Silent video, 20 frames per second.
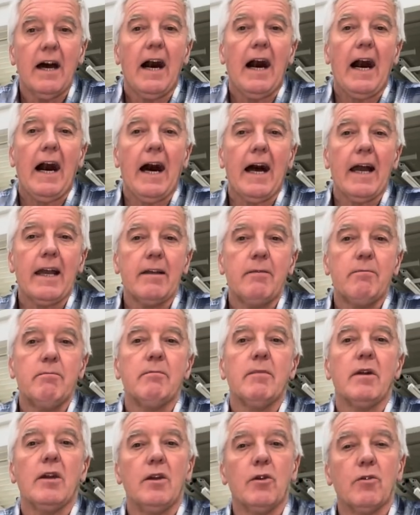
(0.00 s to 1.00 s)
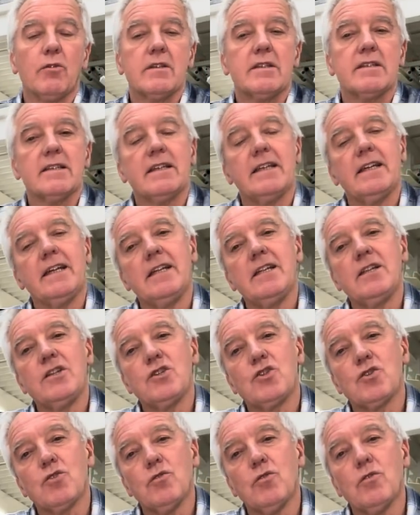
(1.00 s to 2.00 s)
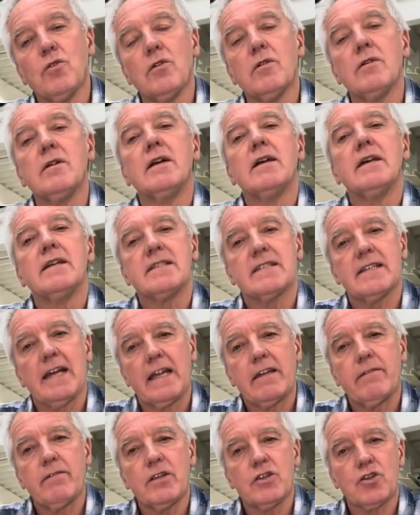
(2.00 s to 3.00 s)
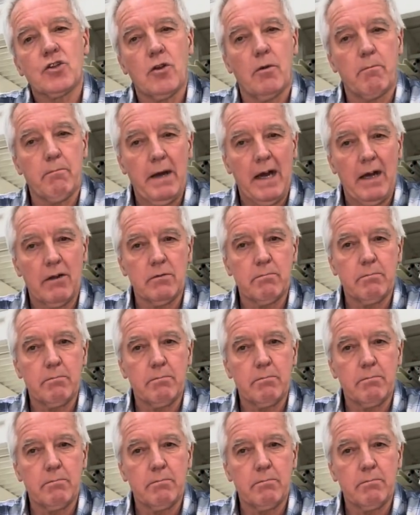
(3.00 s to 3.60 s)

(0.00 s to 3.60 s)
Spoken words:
I looked into sandwich compound